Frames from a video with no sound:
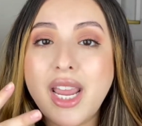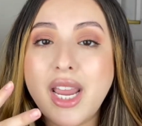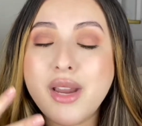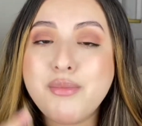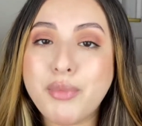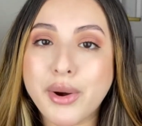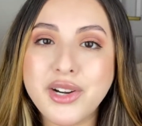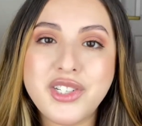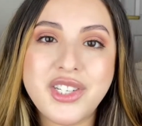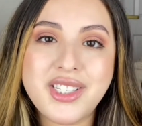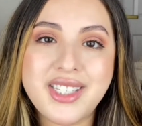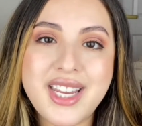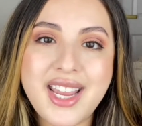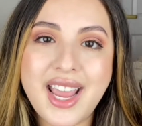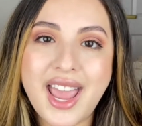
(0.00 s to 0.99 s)
in
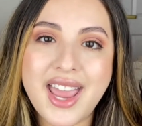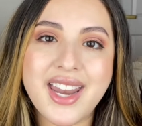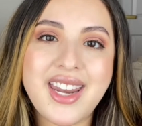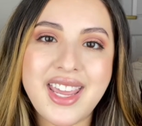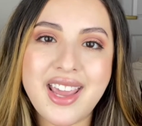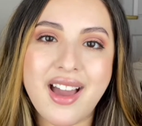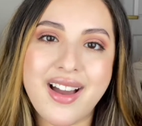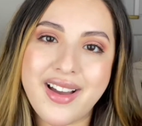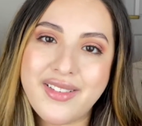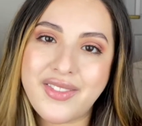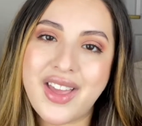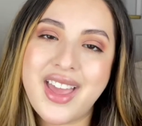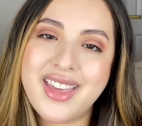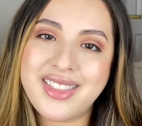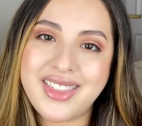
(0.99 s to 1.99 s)
purchasing any of
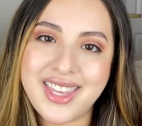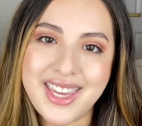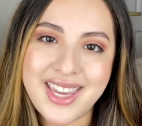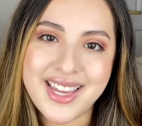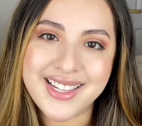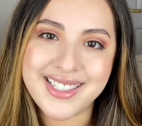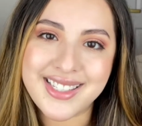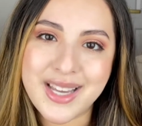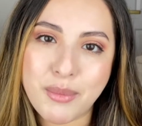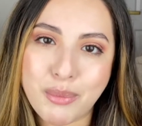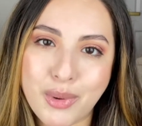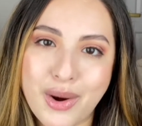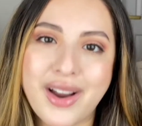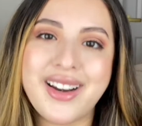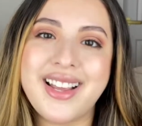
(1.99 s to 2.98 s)
these
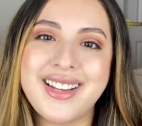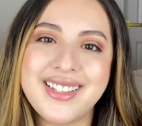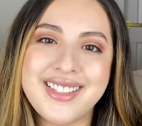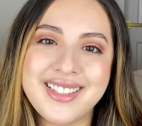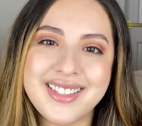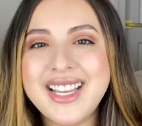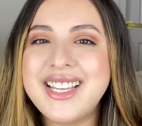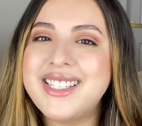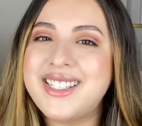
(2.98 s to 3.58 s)
products.